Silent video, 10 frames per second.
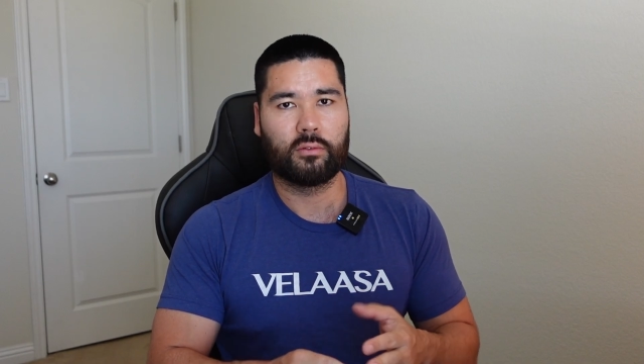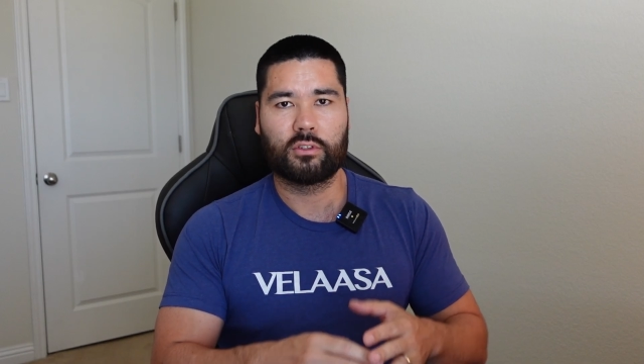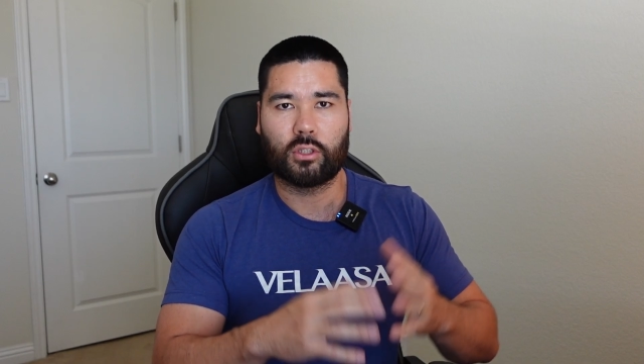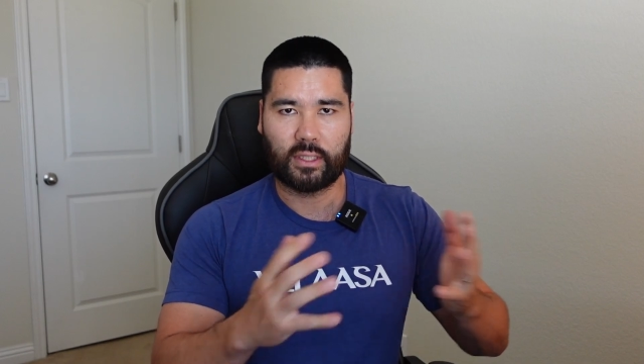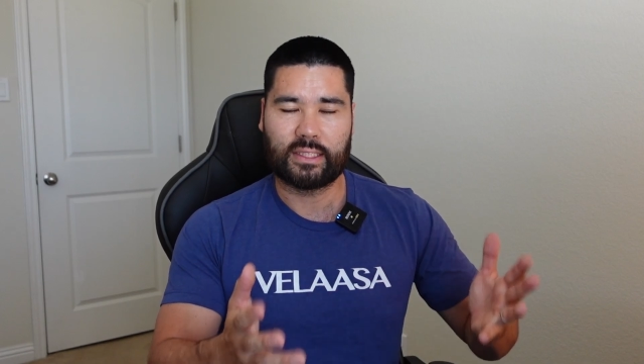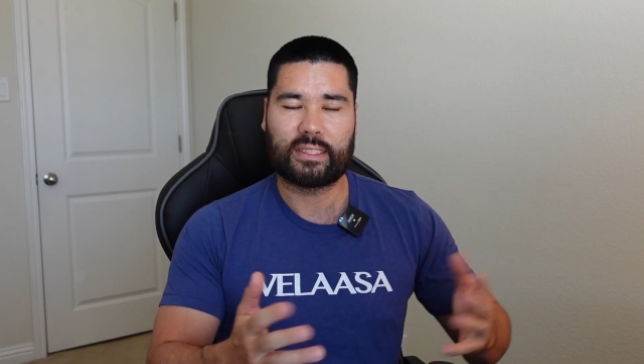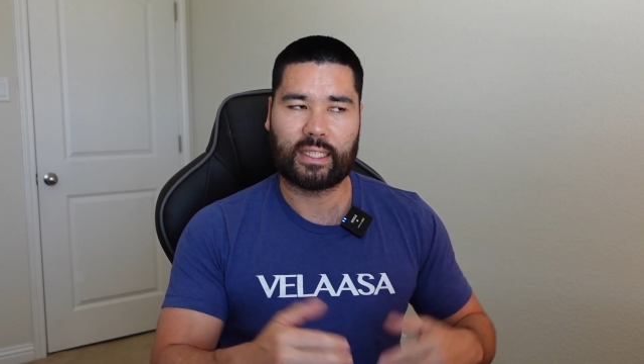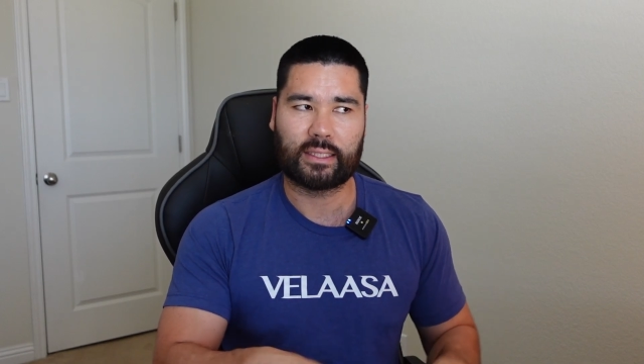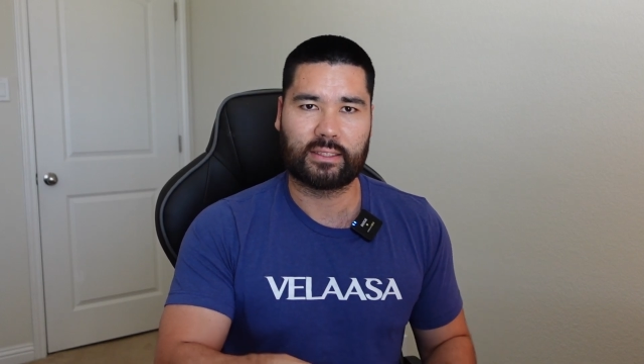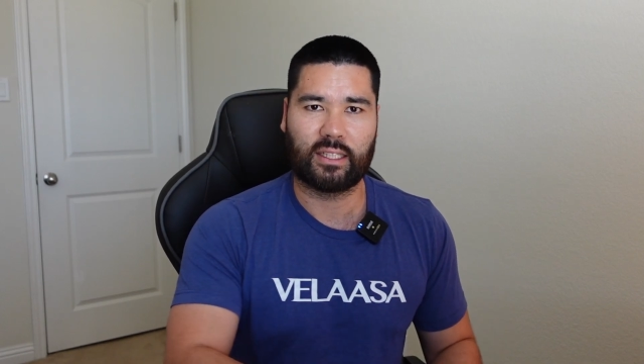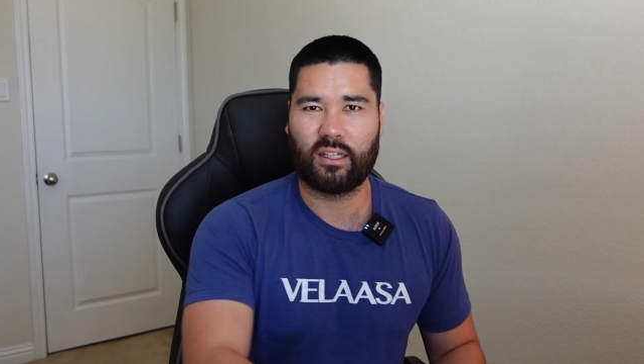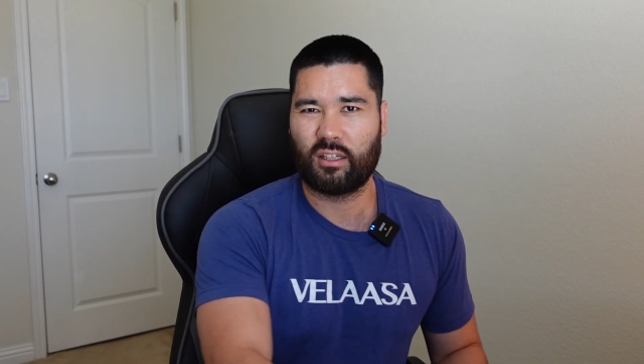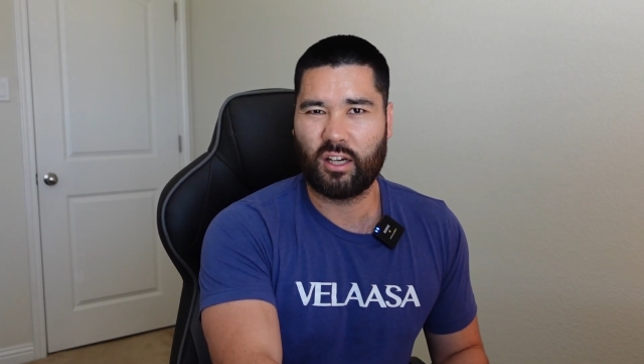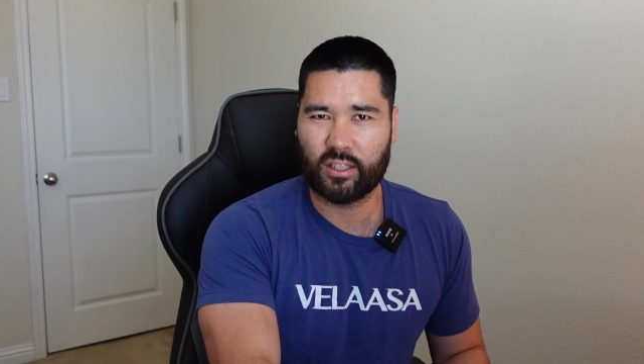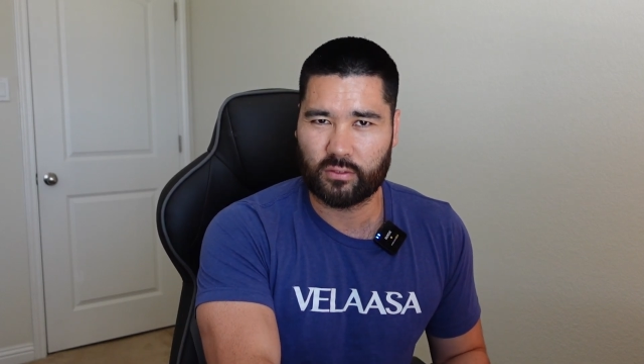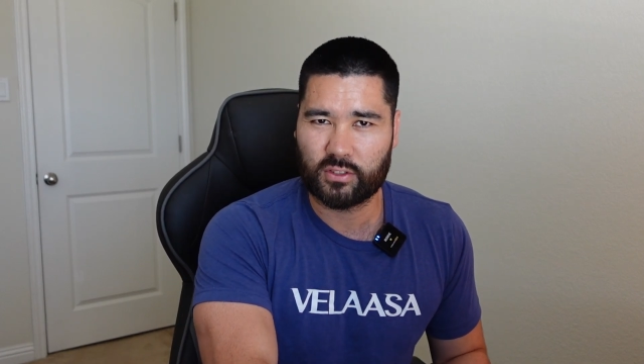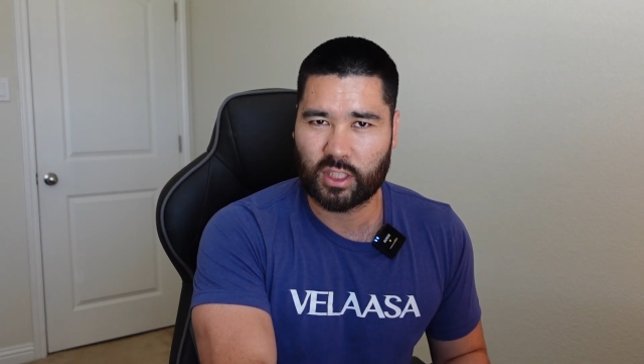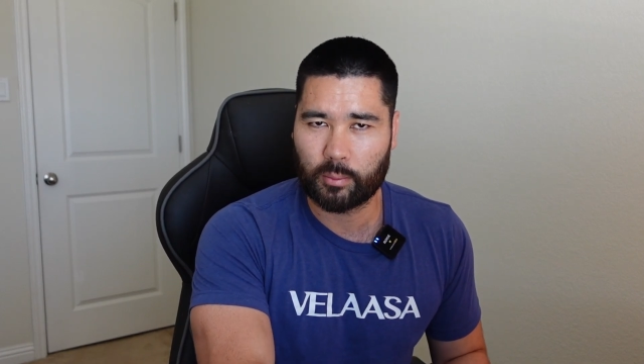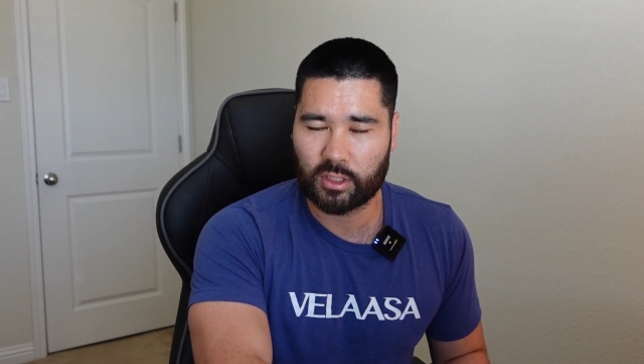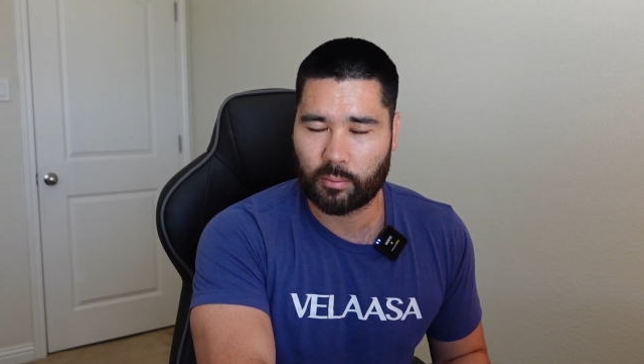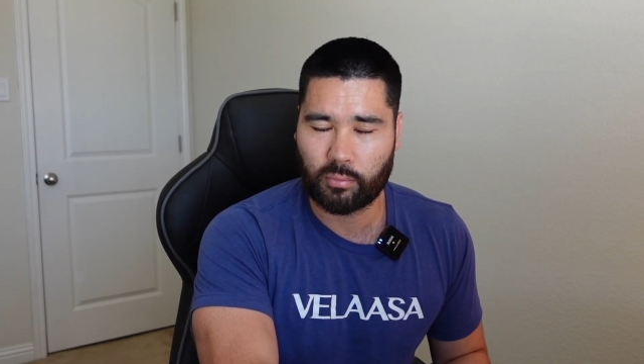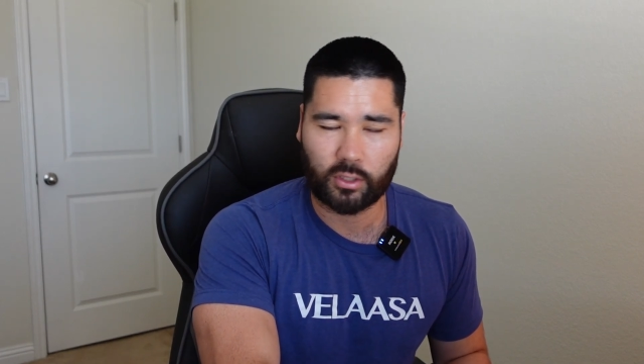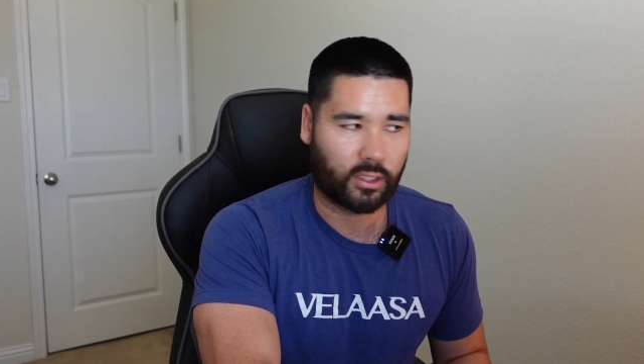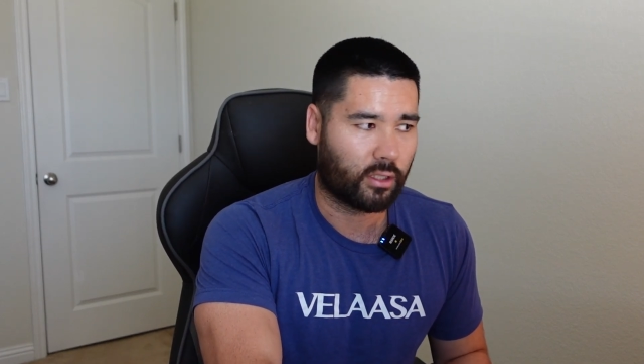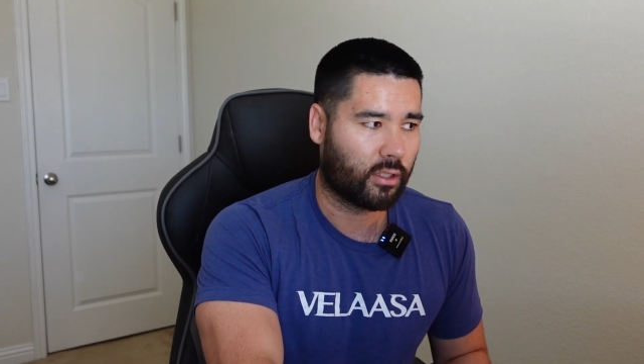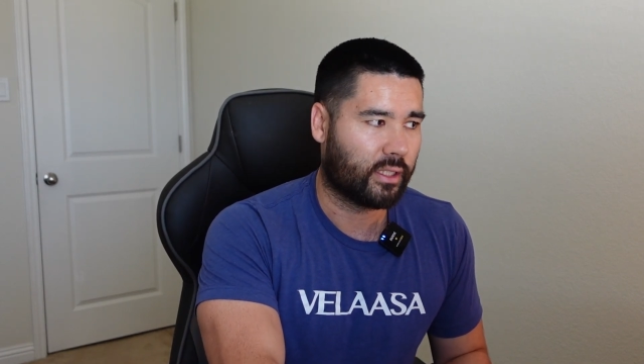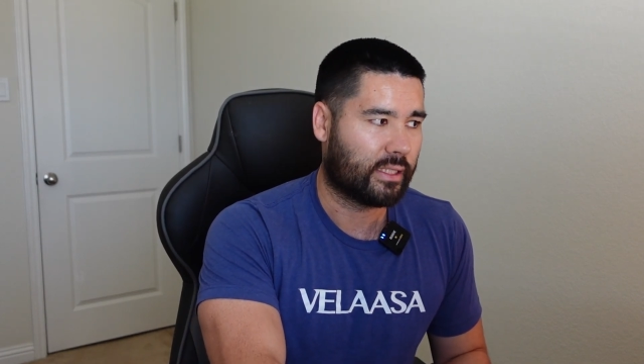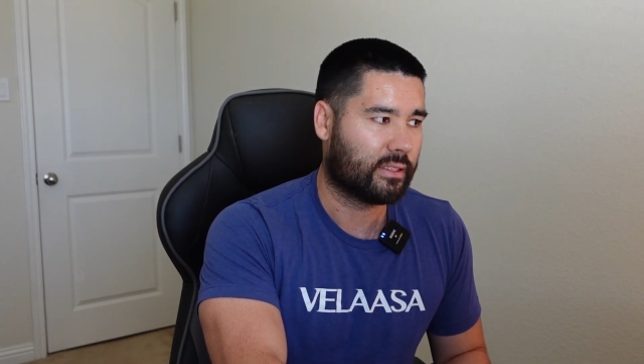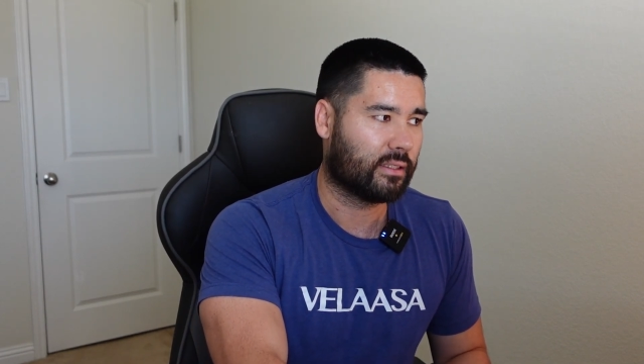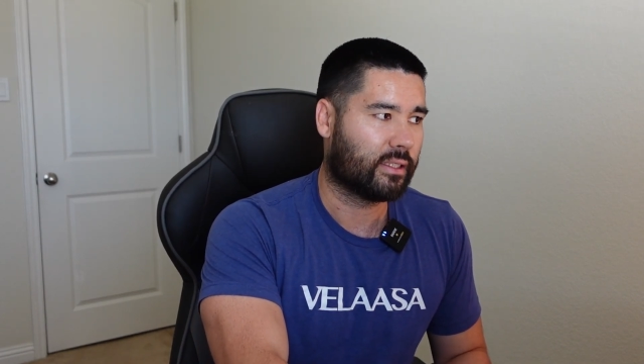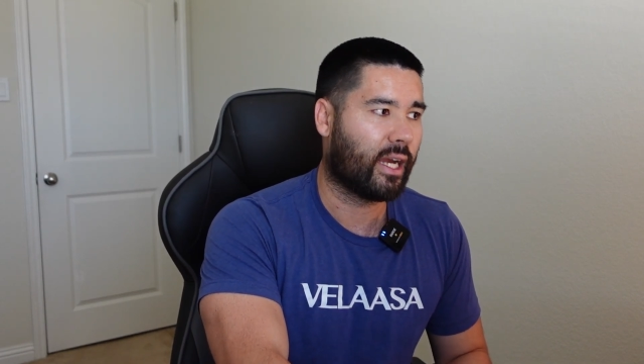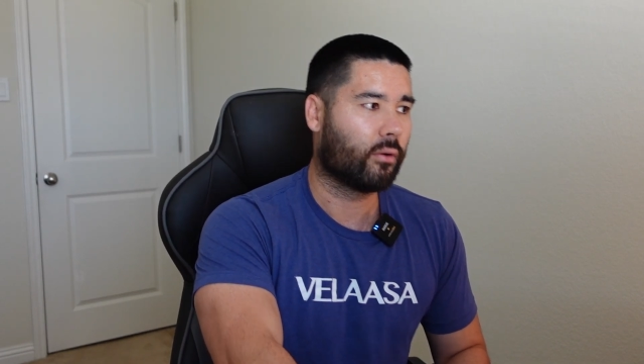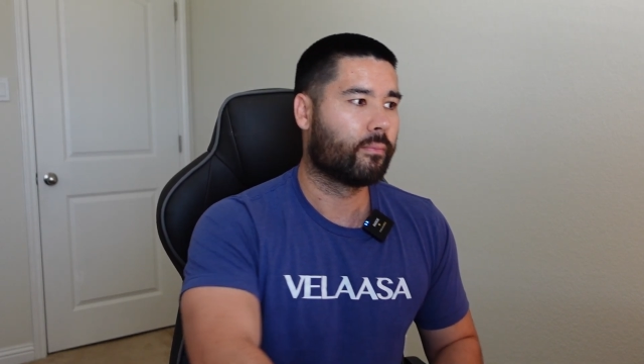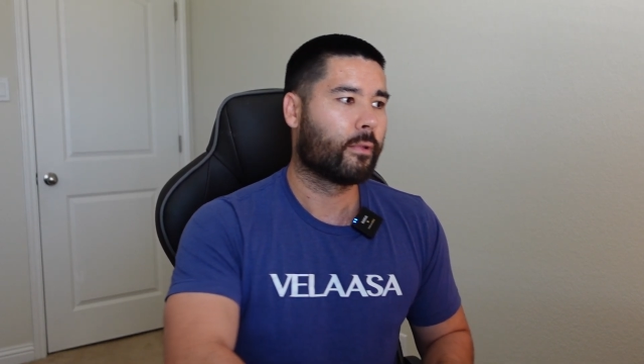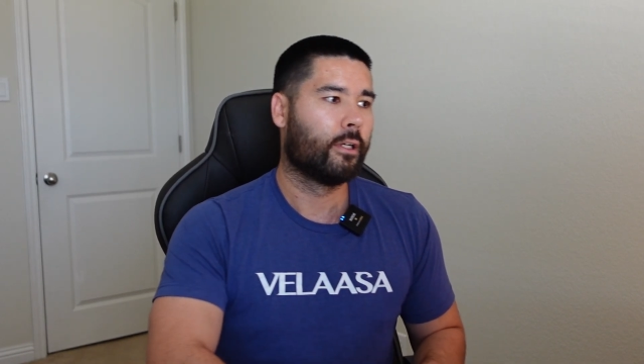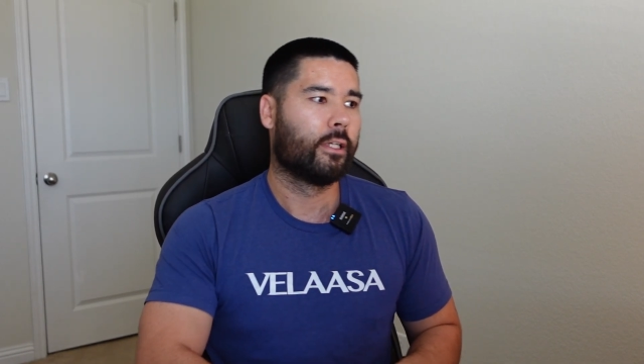So these things are kind of summed up pretty easily. Now,